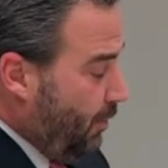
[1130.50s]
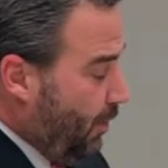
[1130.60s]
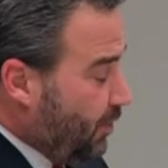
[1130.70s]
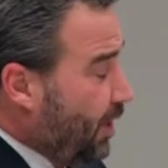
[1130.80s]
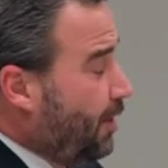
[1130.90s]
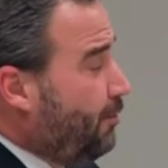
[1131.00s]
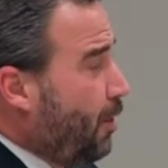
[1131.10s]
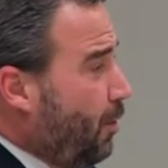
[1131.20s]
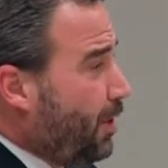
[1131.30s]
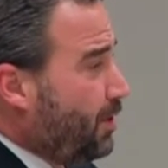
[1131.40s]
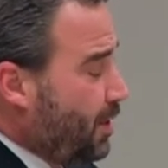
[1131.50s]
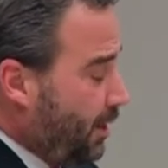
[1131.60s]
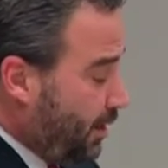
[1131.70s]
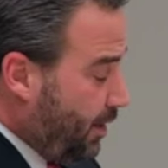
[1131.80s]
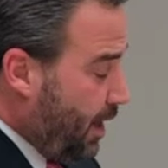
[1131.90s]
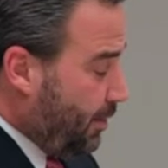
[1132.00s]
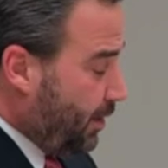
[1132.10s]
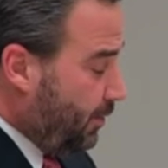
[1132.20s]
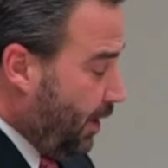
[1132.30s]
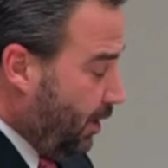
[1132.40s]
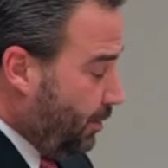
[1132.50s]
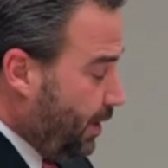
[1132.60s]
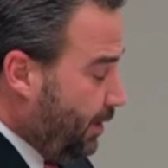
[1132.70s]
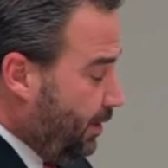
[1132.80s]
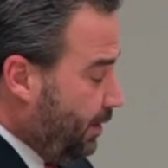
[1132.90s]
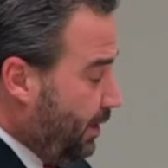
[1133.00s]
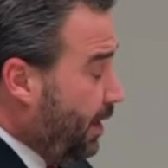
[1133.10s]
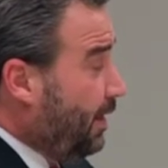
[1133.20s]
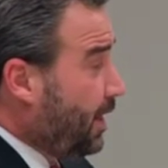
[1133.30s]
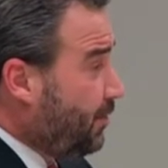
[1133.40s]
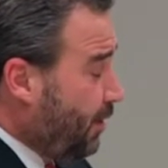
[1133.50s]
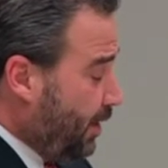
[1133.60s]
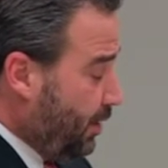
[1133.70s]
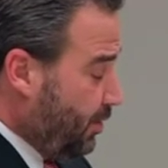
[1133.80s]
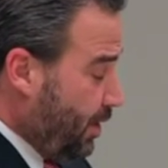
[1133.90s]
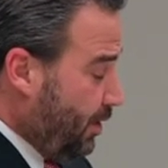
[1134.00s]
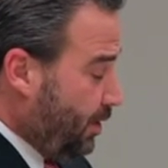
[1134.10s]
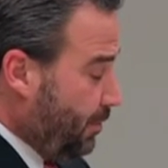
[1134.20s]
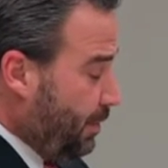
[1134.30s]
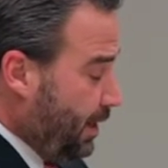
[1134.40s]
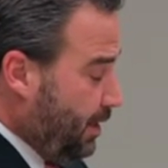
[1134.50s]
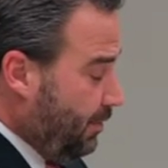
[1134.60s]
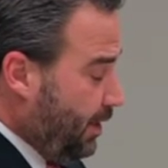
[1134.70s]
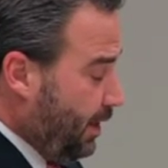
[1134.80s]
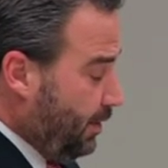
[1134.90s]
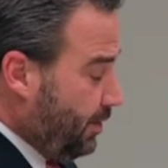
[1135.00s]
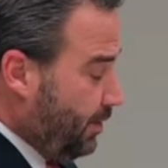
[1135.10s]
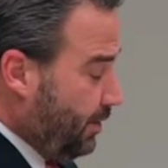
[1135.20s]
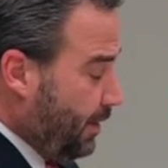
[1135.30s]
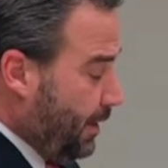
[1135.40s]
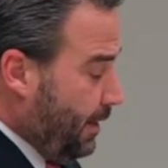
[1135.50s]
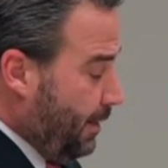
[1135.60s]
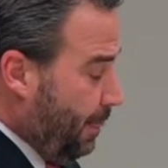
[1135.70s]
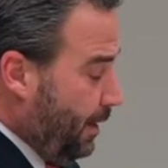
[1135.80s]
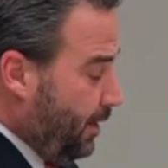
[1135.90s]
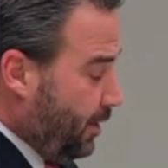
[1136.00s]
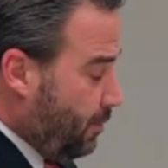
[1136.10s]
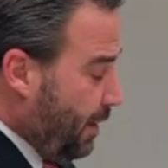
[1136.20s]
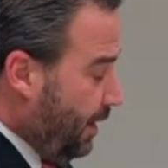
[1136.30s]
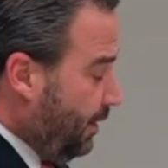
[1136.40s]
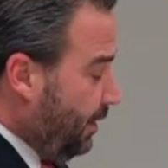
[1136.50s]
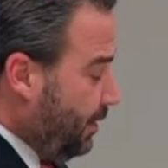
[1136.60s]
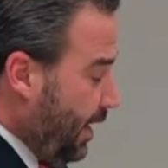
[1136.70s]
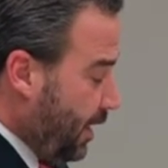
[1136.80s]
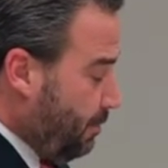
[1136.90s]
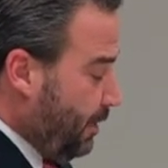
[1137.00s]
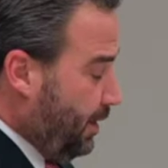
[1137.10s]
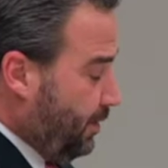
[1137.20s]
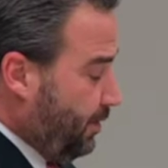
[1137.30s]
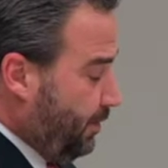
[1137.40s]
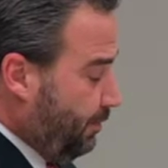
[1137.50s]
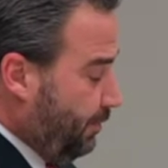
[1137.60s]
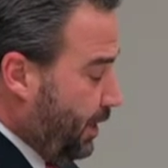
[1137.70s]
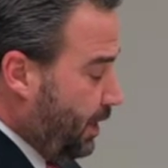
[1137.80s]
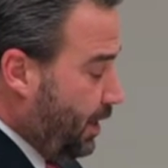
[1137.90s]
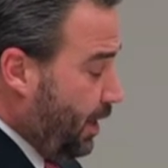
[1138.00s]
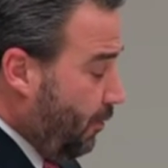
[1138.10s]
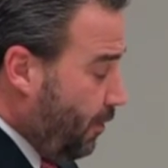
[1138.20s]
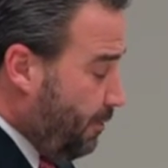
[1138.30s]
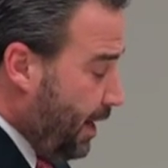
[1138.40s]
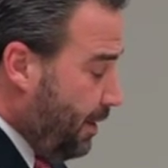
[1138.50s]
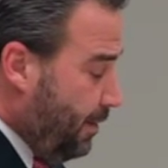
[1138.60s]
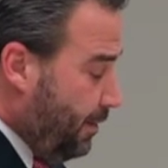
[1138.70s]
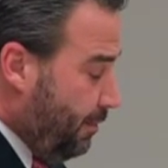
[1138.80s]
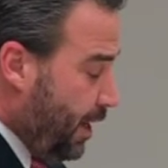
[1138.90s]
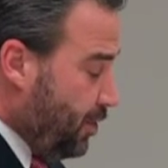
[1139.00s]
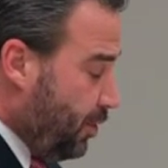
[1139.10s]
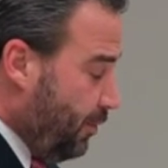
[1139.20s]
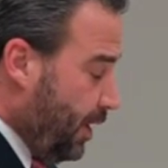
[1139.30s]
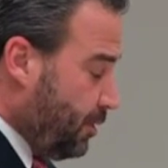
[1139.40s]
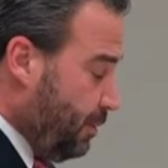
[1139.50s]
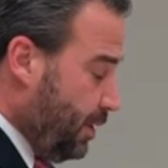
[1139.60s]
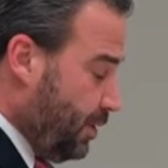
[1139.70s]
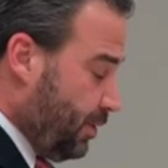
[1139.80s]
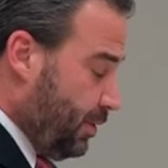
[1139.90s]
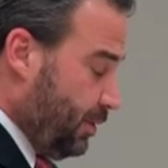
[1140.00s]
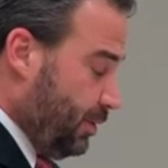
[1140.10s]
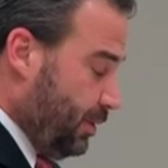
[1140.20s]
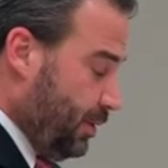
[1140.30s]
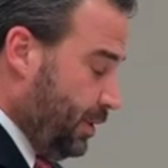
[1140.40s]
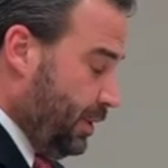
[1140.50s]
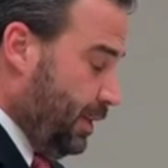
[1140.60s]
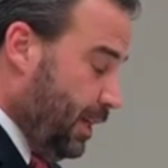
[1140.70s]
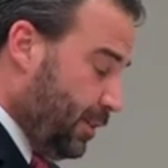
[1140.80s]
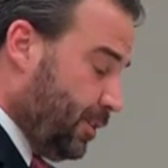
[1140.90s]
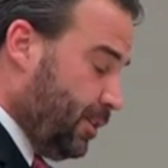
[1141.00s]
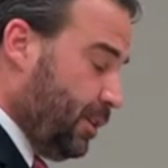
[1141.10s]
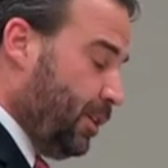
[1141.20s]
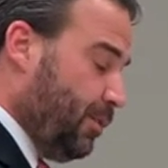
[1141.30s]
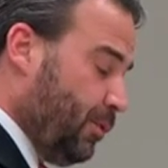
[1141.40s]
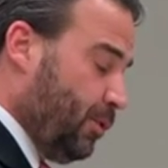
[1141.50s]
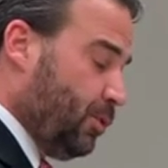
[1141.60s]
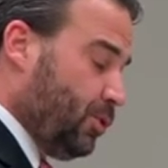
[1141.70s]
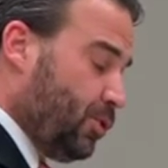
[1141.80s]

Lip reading: We've stayed focused on economic development, and that's finally starting to pay dividends in expanding the tax base. We've made major investments needed to deliver